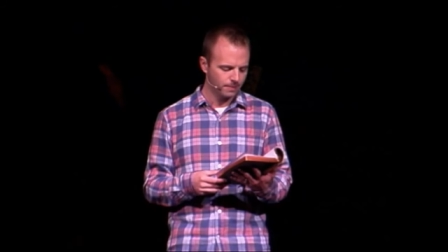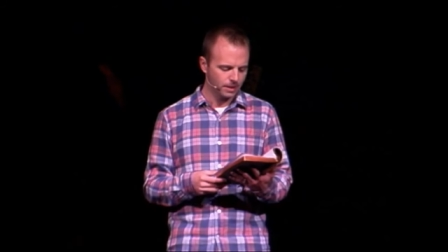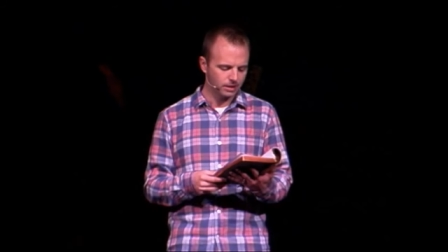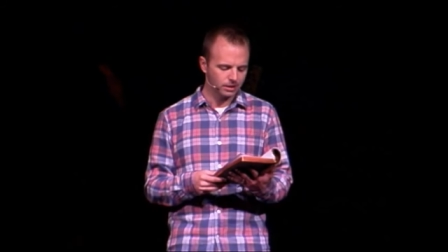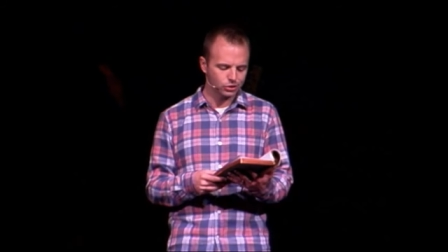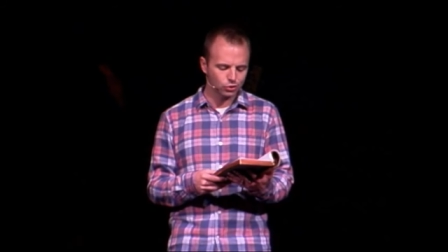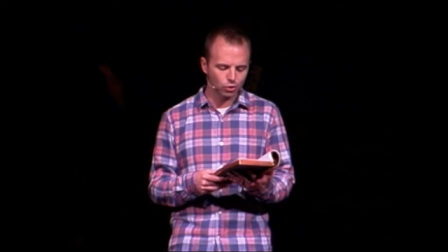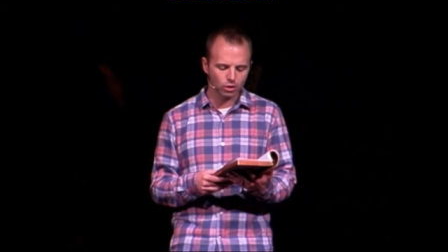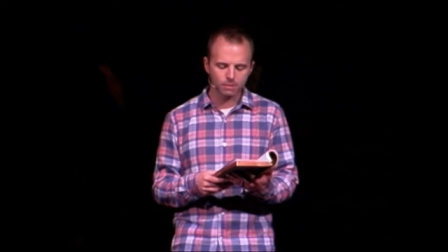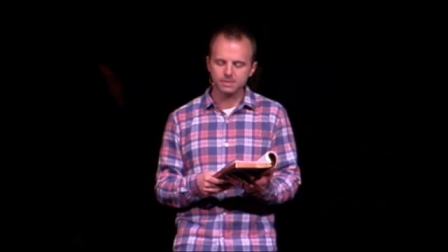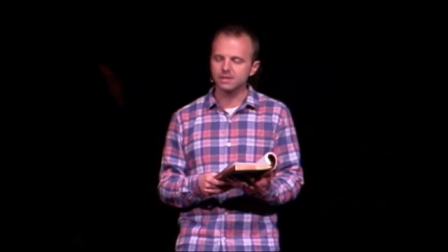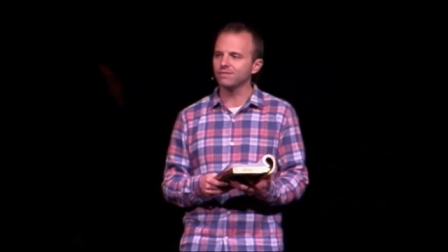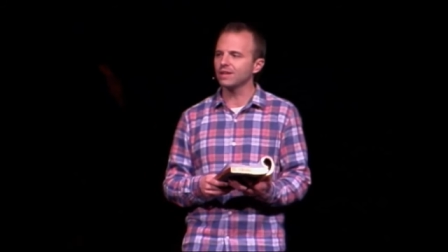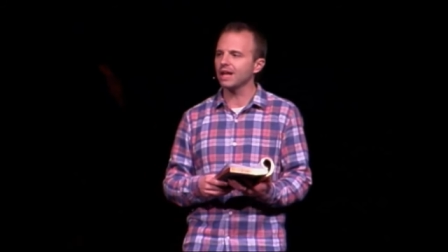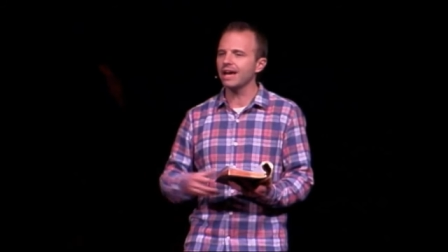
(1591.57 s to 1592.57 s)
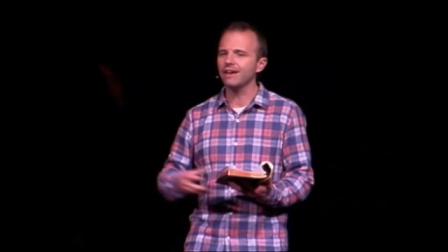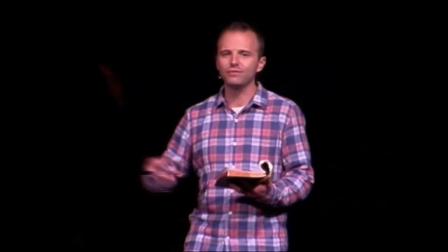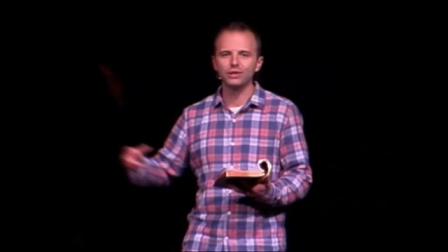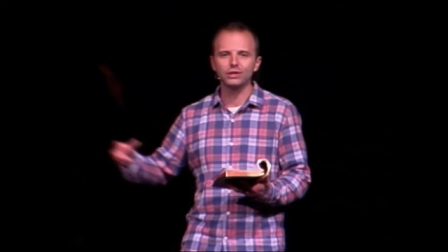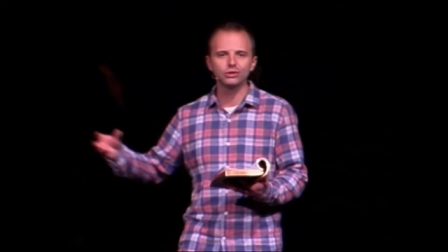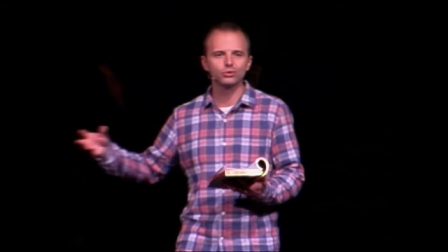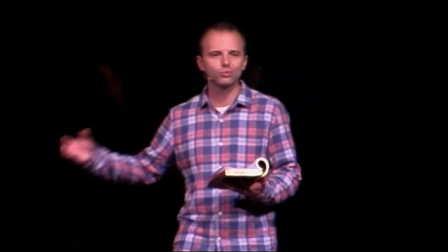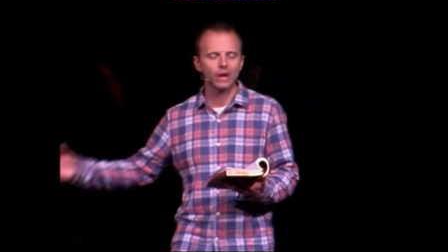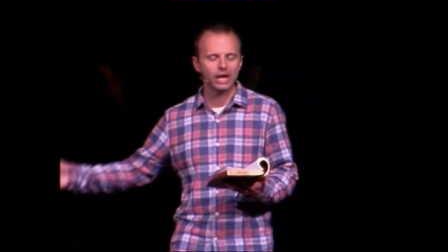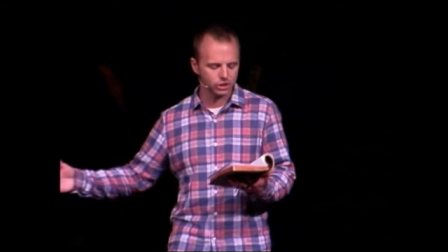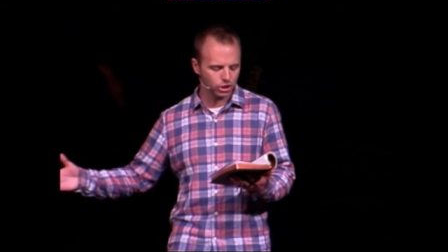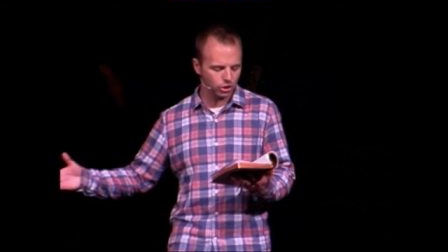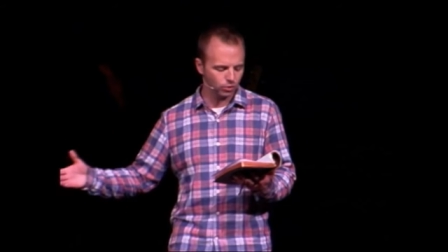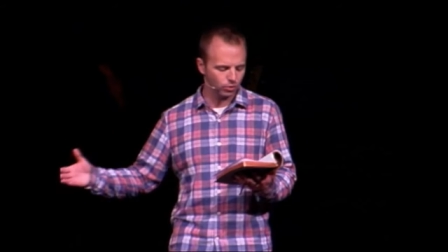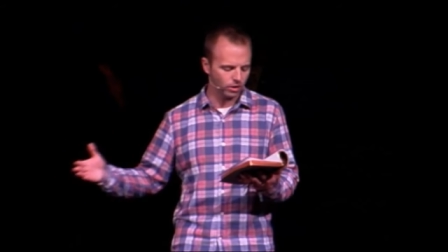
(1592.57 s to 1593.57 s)
In the storms of life, he is
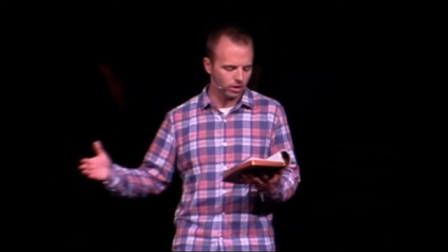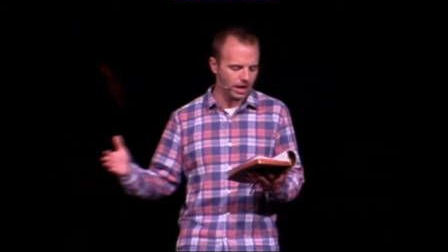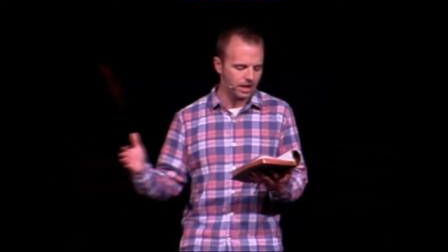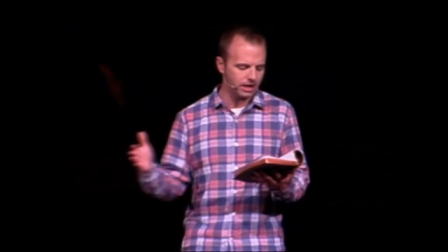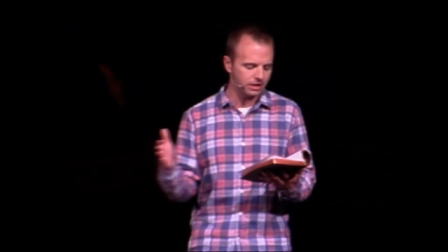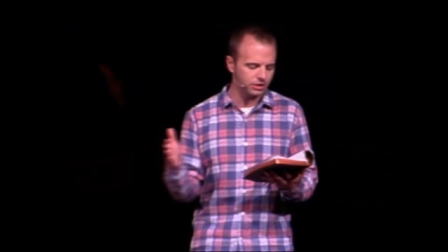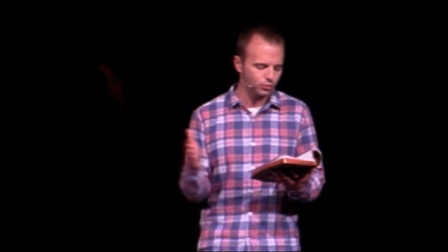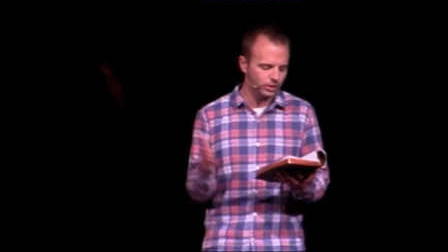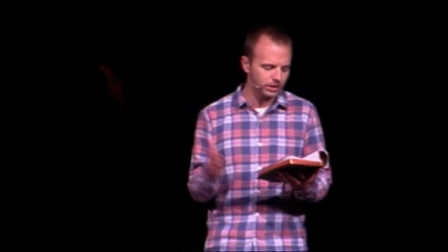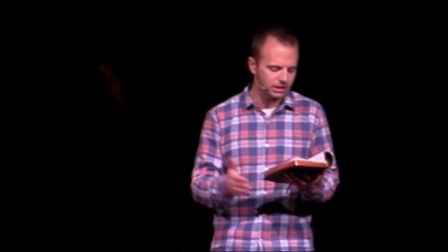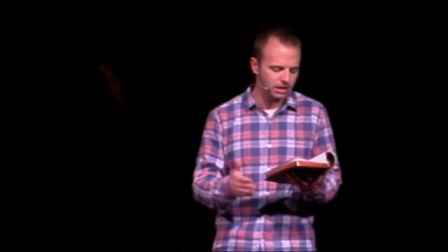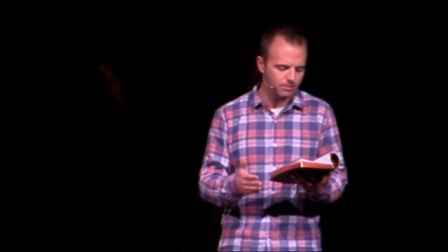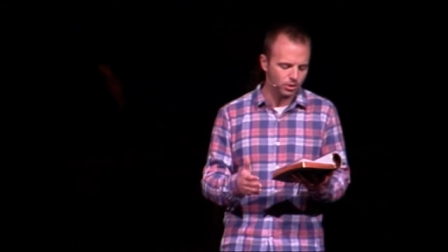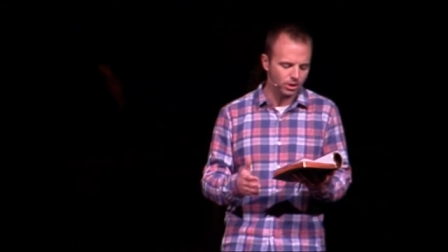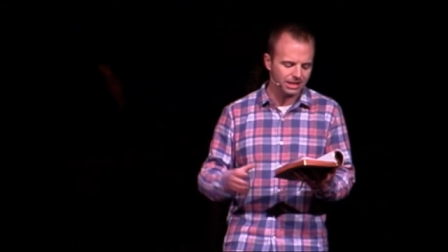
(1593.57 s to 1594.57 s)
rescuer and he's redeemer.